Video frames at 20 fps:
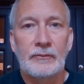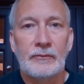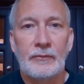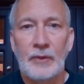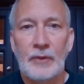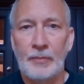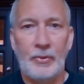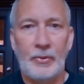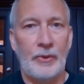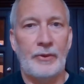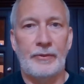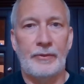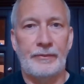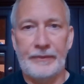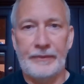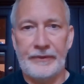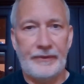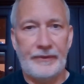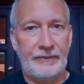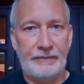The reporter
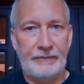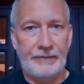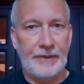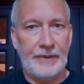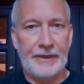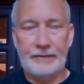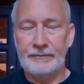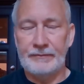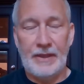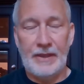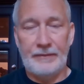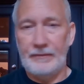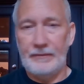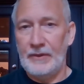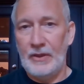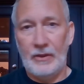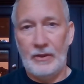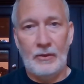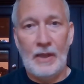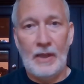was like, "Yeah,
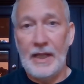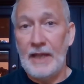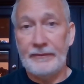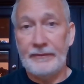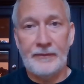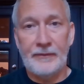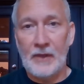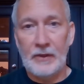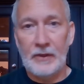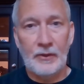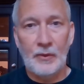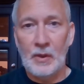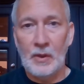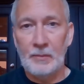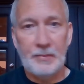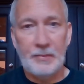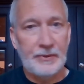no, I have a follow-up.